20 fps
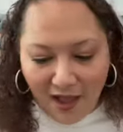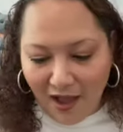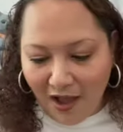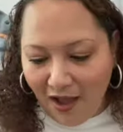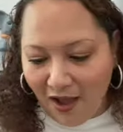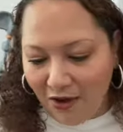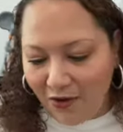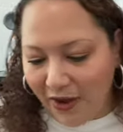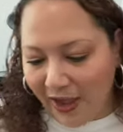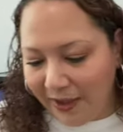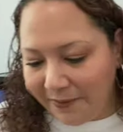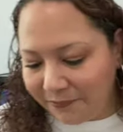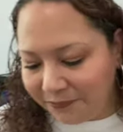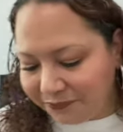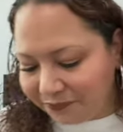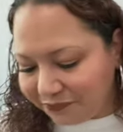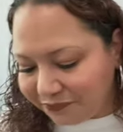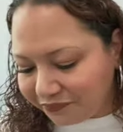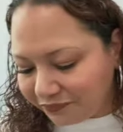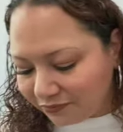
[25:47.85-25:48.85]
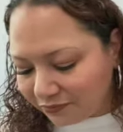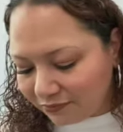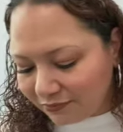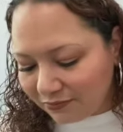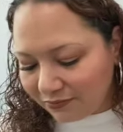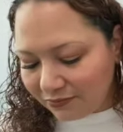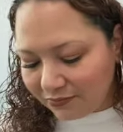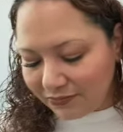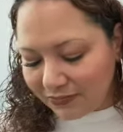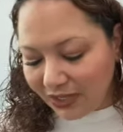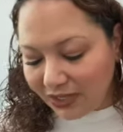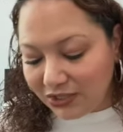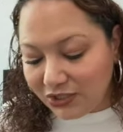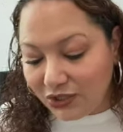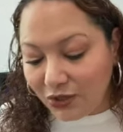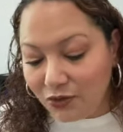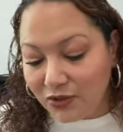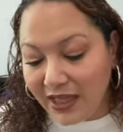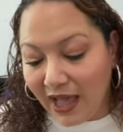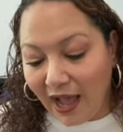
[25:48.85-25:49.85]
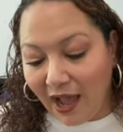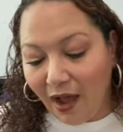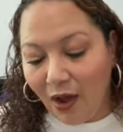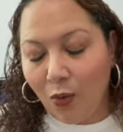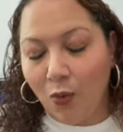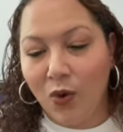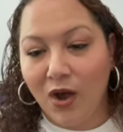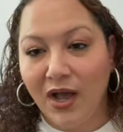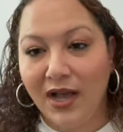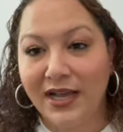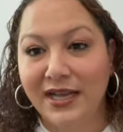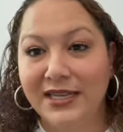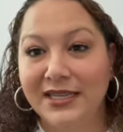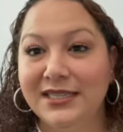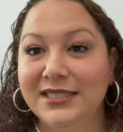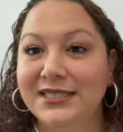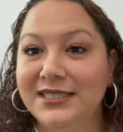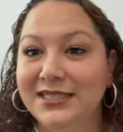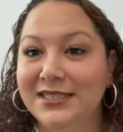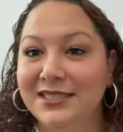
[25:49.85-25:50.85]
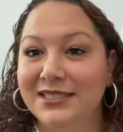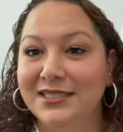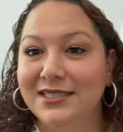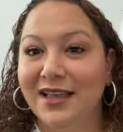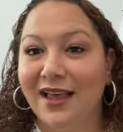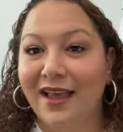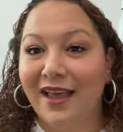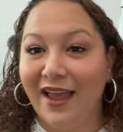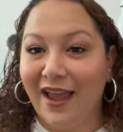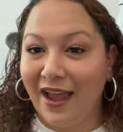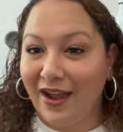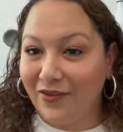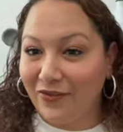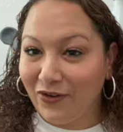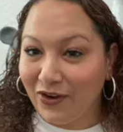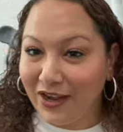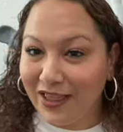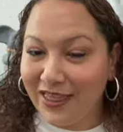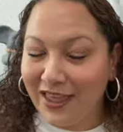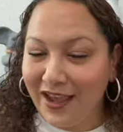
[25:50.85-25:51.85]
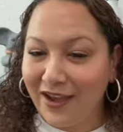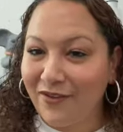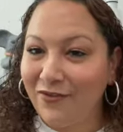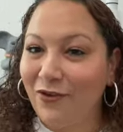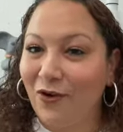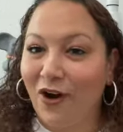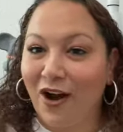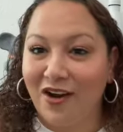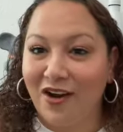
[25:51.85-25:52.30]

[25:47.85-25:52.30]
Okay, so that was everything for our